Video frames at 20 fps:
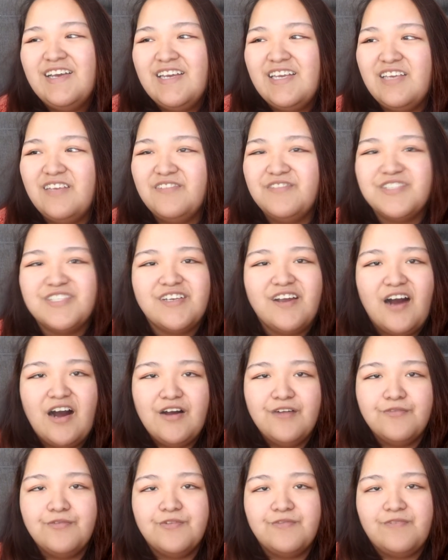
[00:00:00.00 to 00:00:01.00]
he was
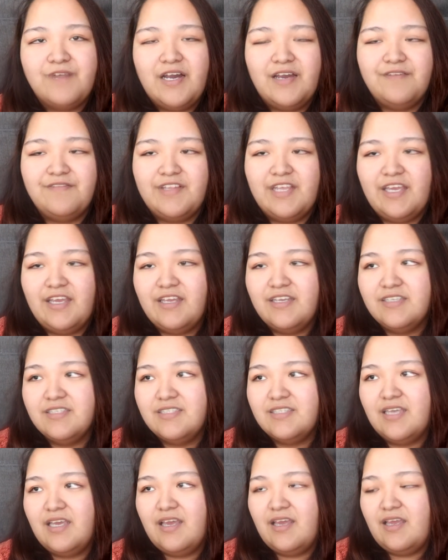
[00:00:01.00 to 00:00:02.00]
gone for 5
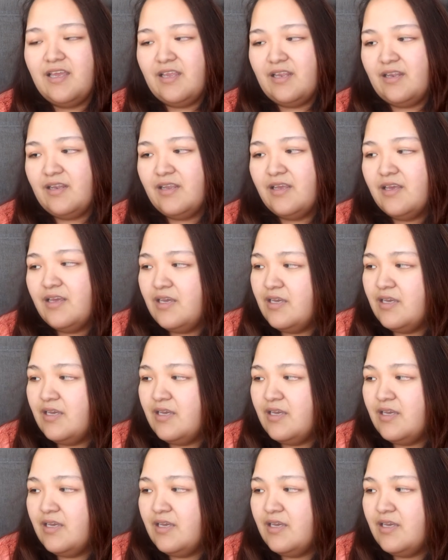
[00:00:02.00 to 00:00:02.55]
days, and